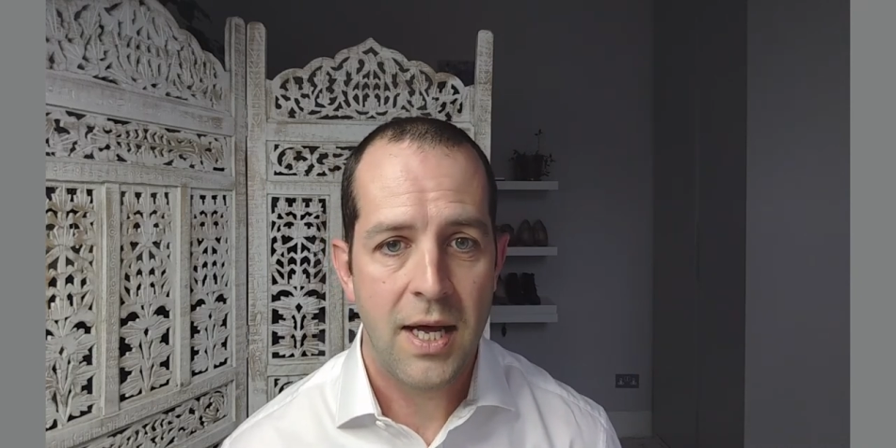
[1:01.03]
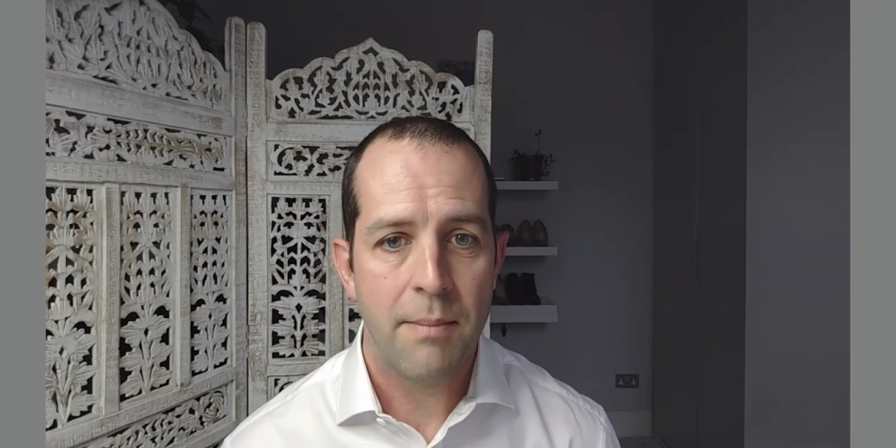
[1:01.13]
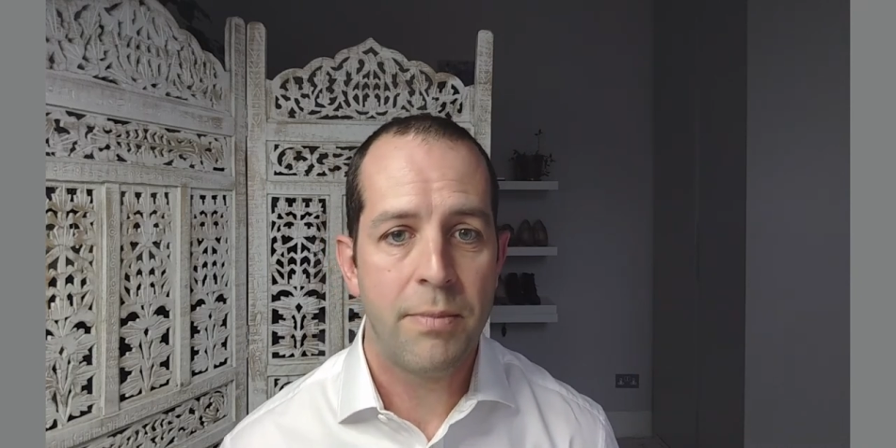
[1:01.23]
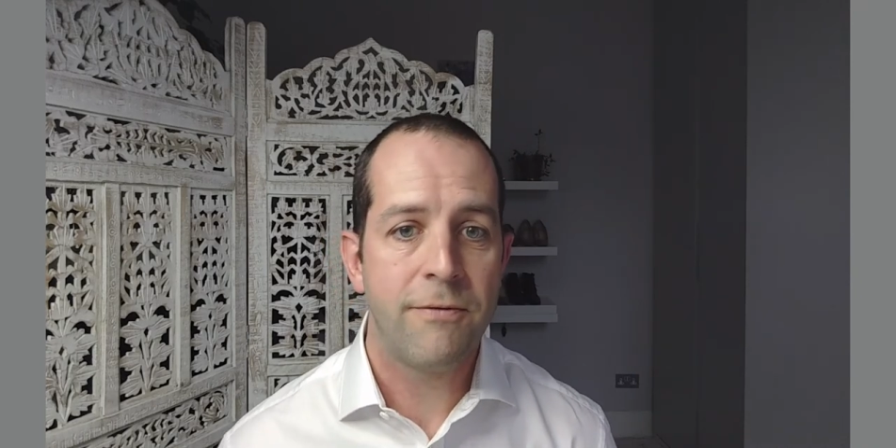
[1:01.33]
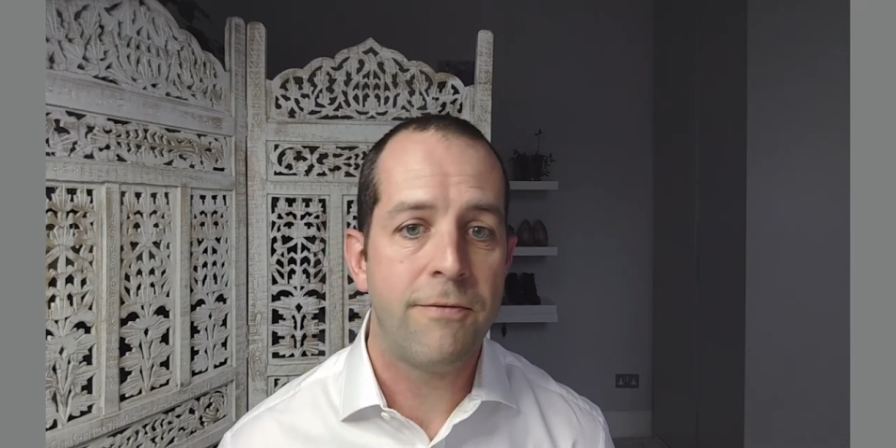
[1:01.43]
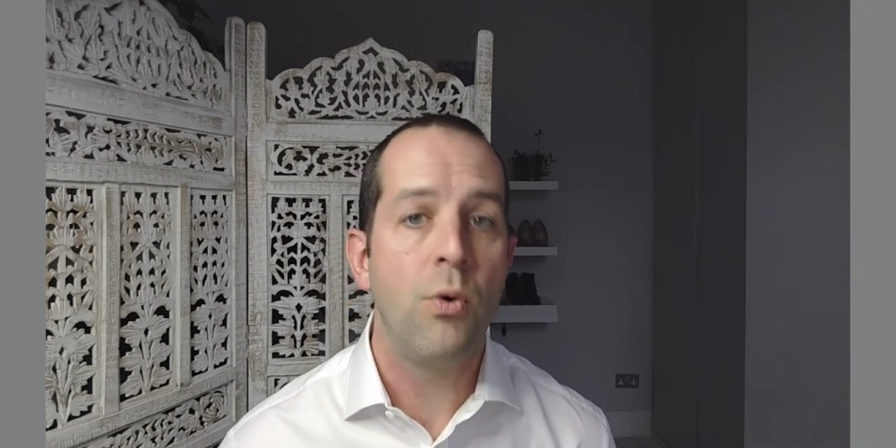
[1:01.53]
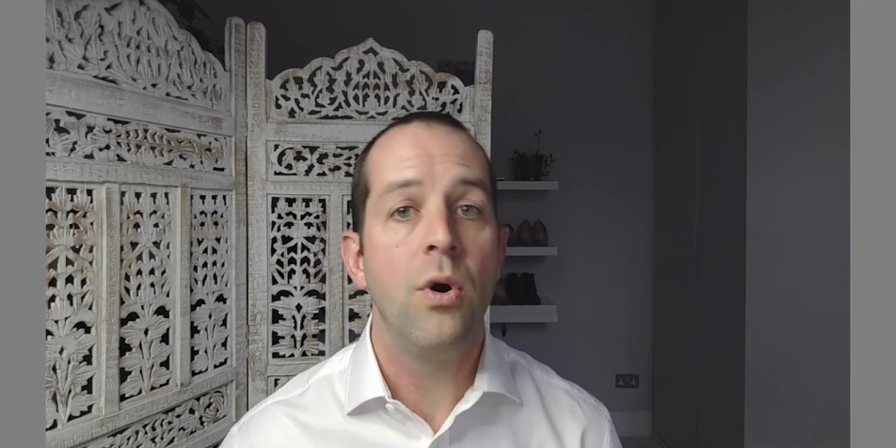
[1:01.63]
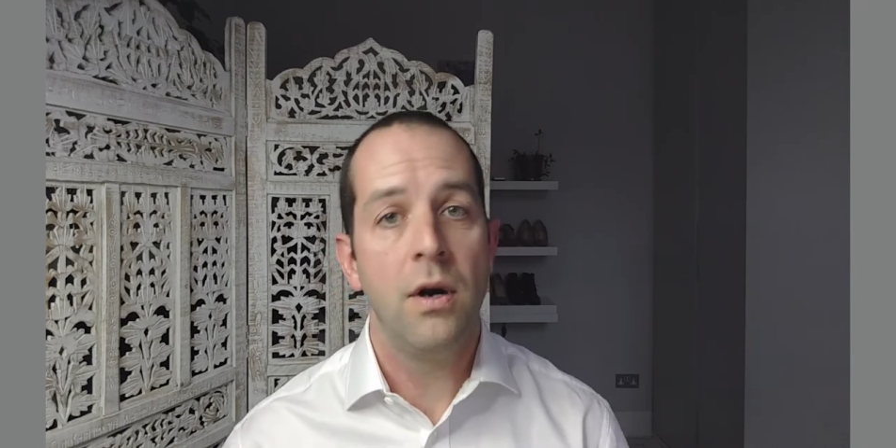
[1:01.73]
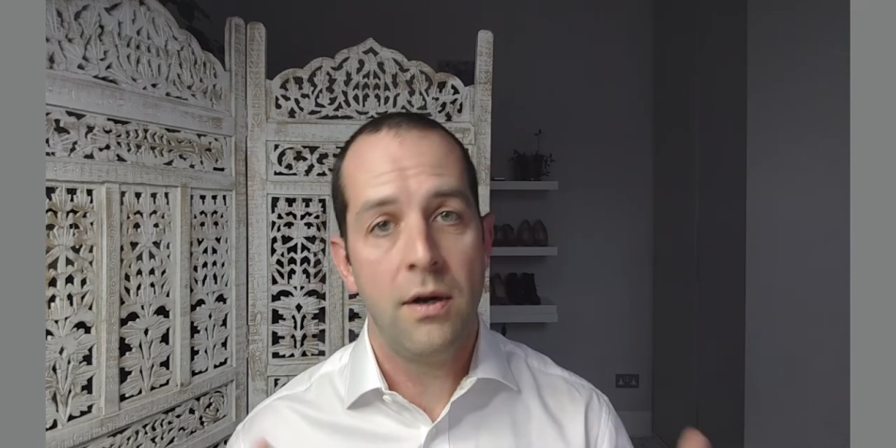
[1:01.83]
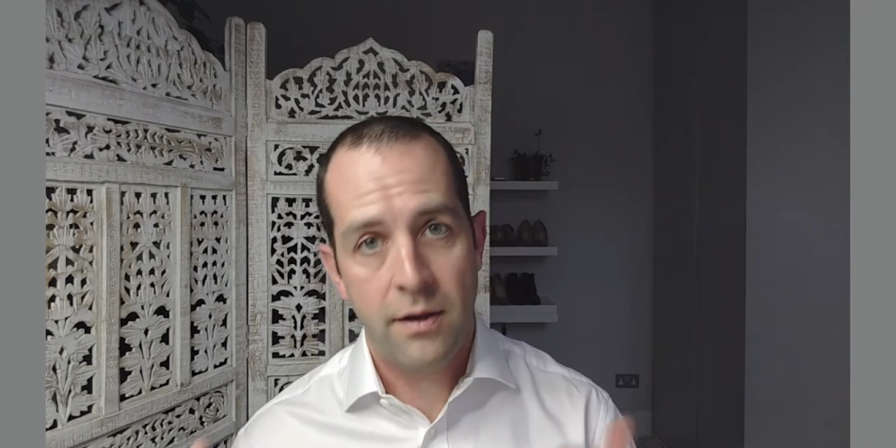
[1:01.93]

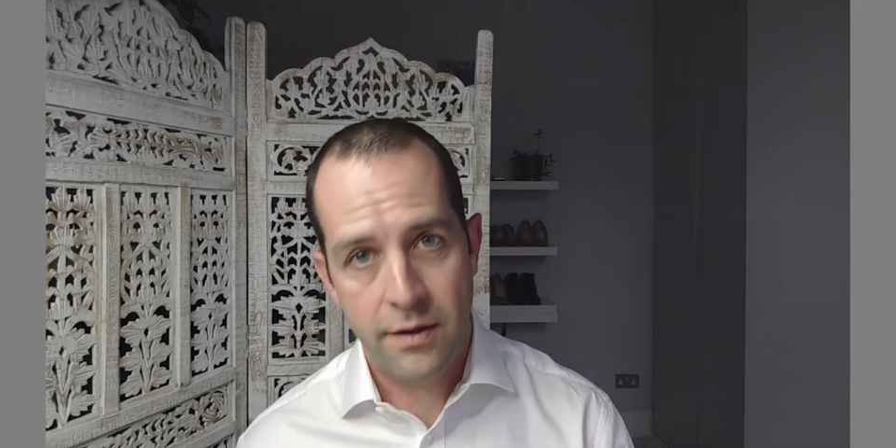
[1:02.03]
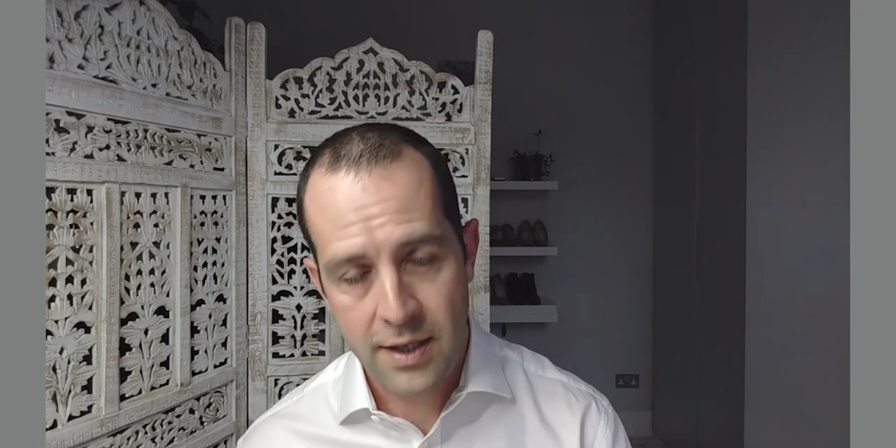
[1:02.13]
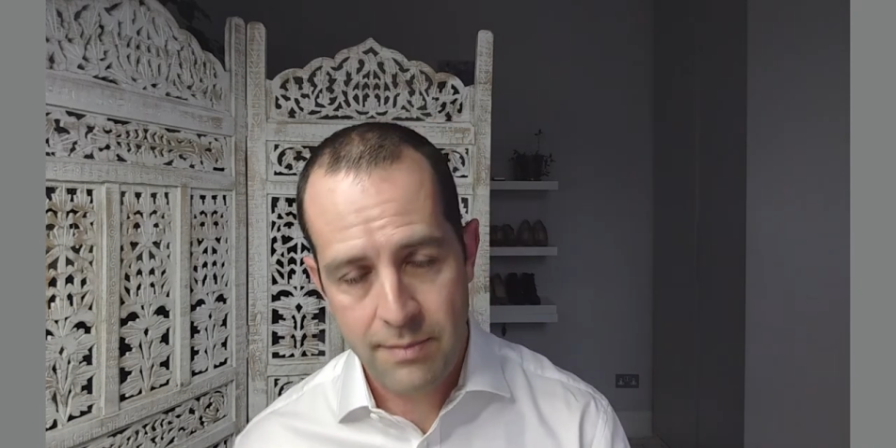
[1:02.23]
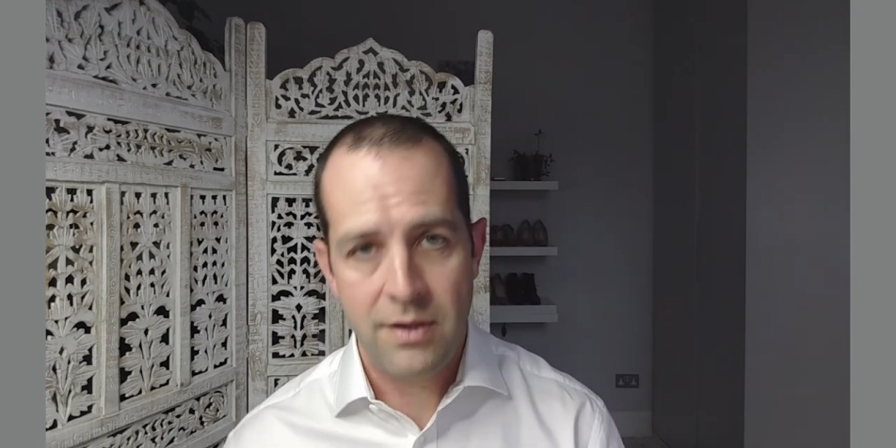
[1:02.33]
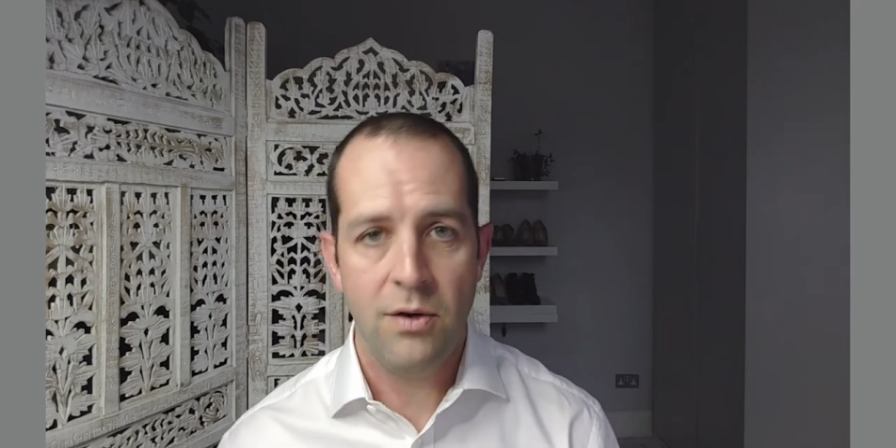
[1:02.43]
before they made their